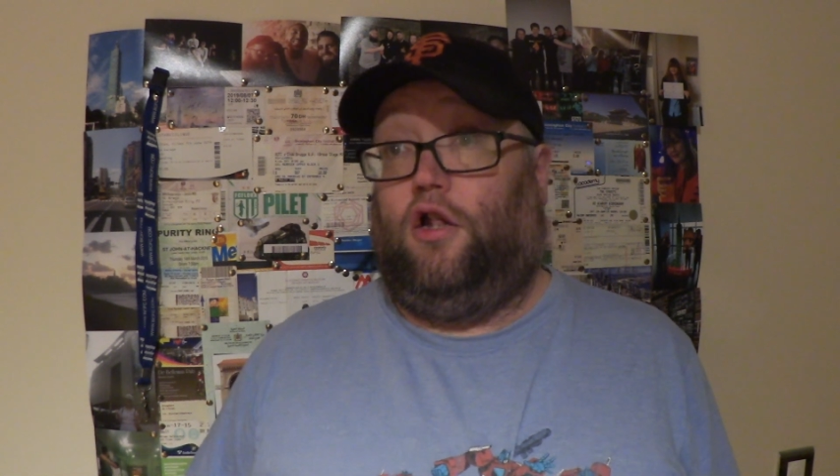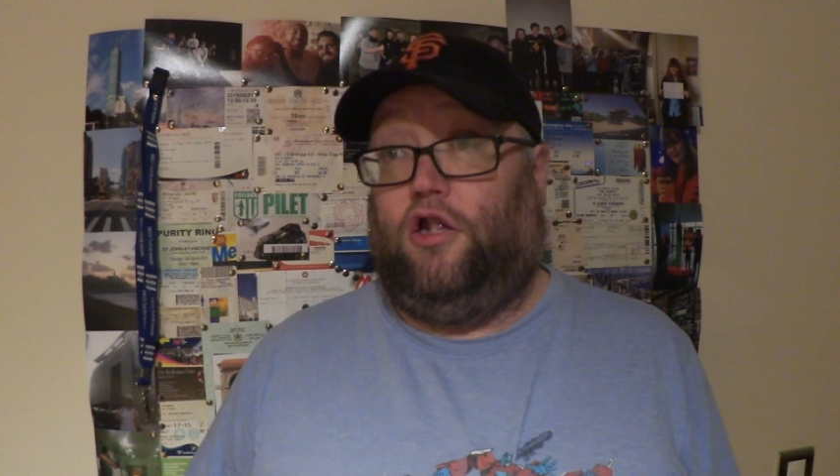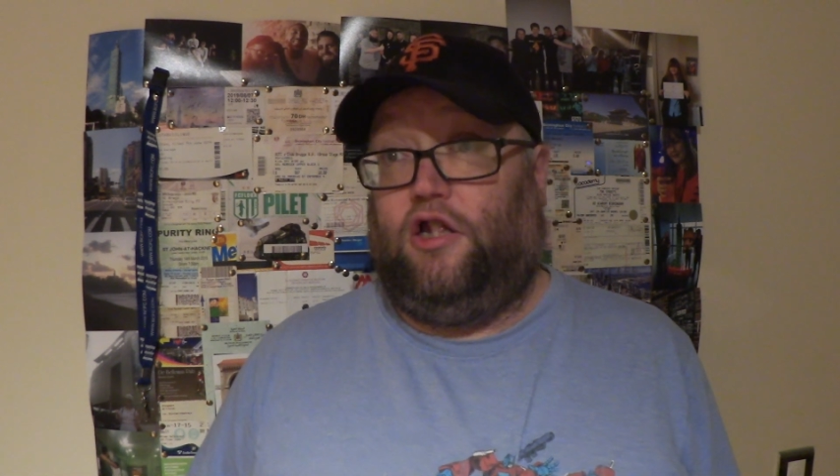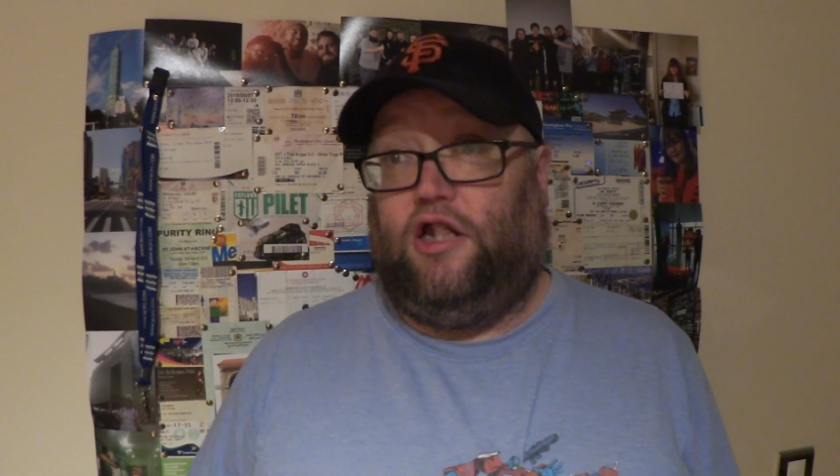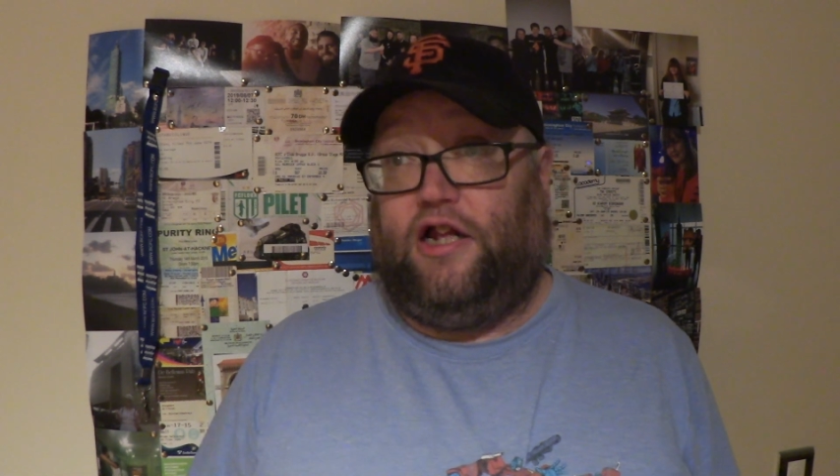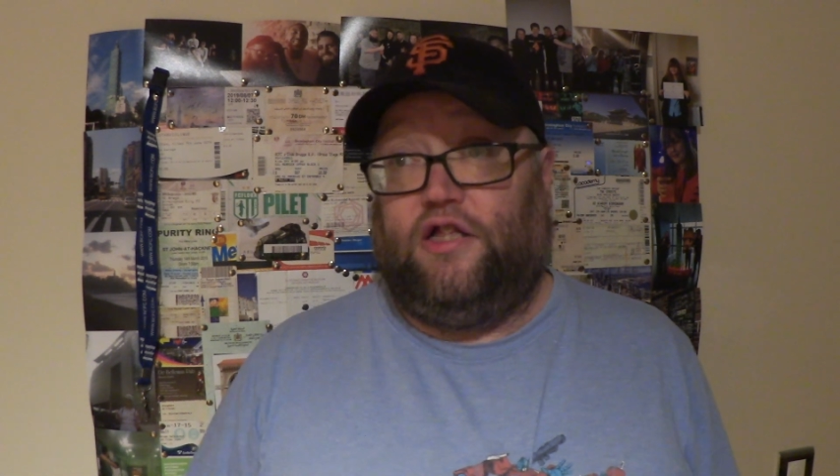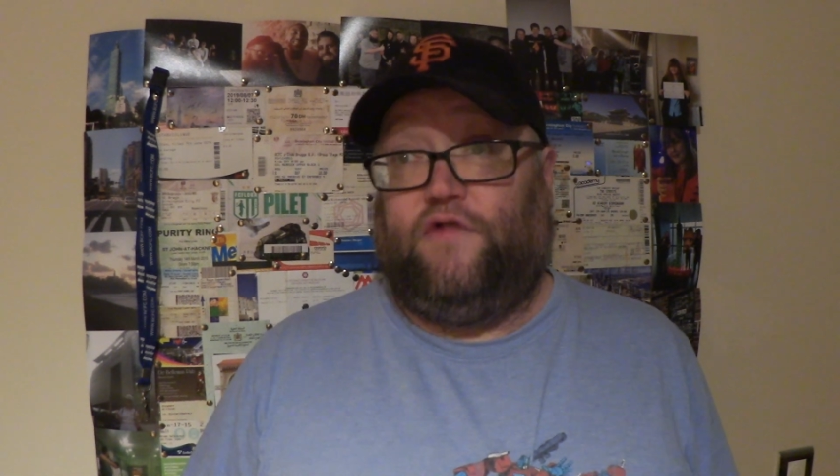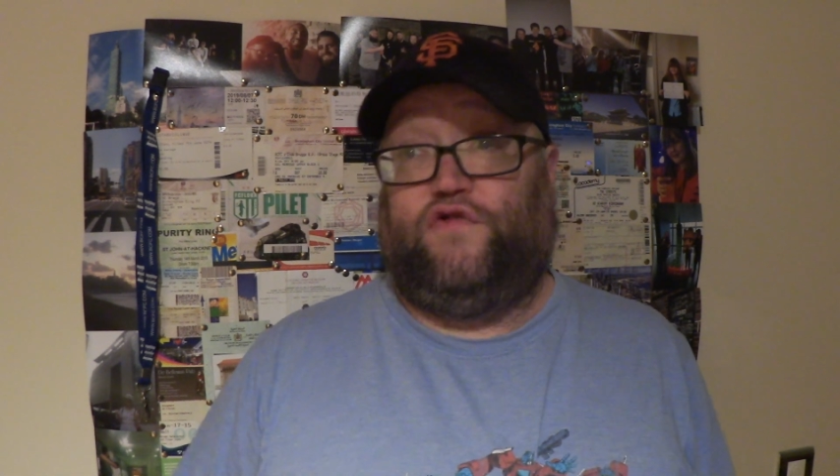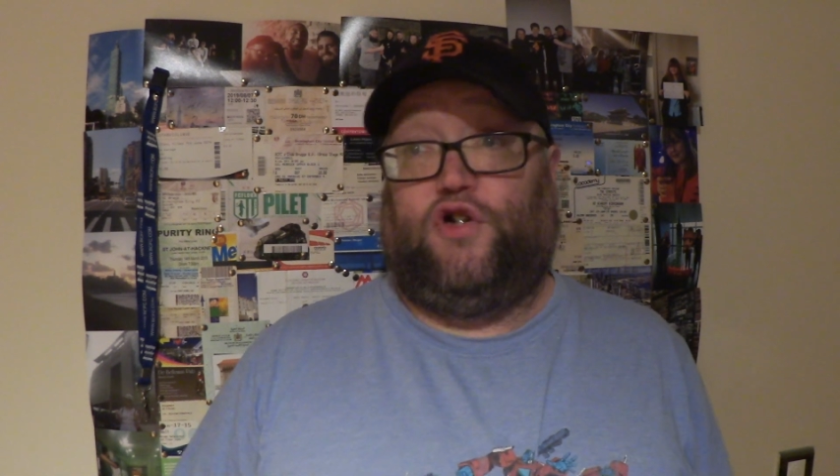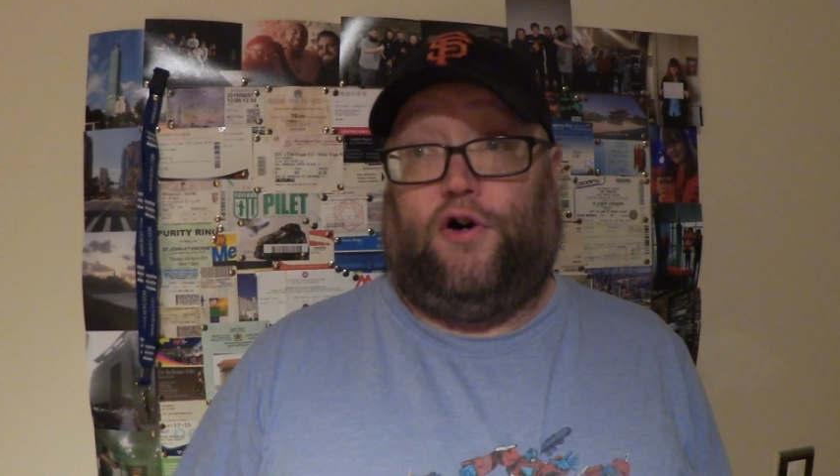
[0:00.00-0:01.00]
a
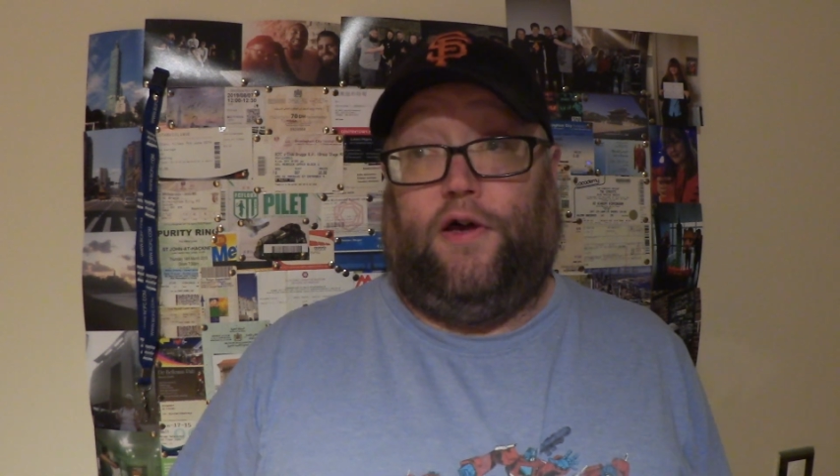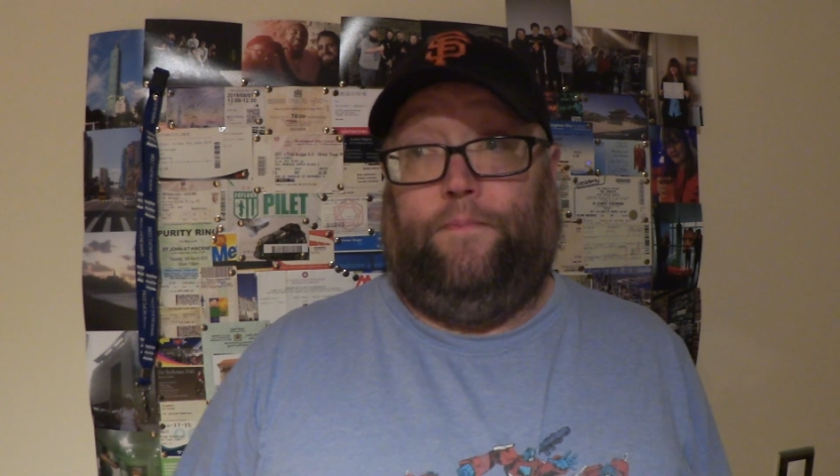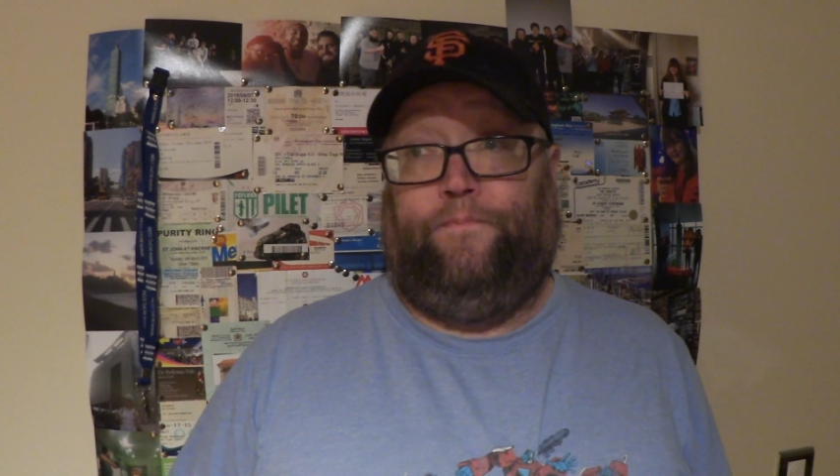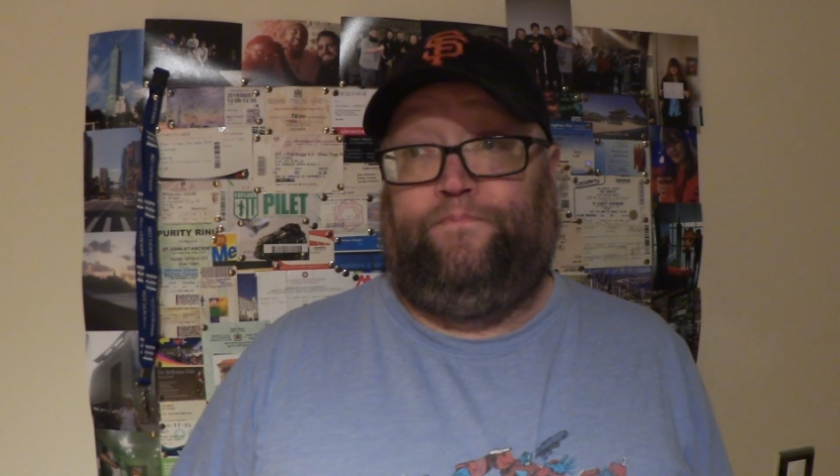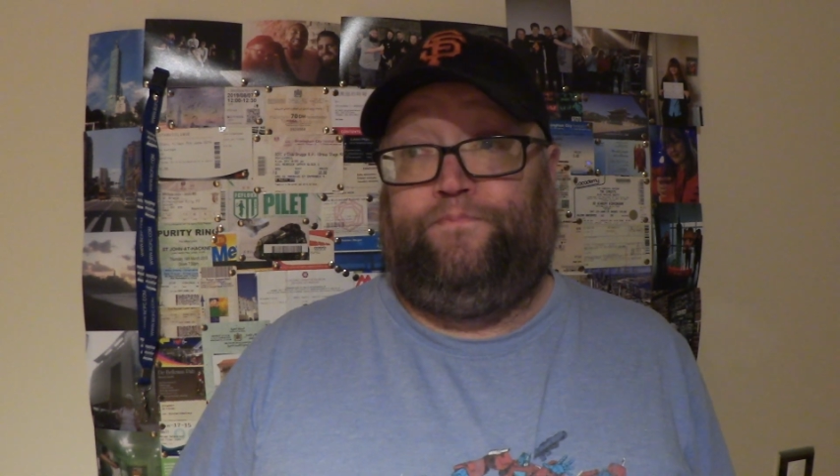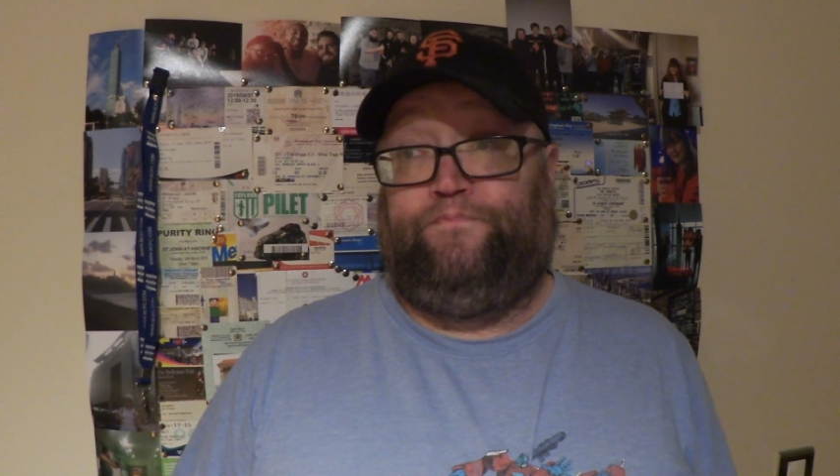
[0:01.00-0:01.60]
length of time.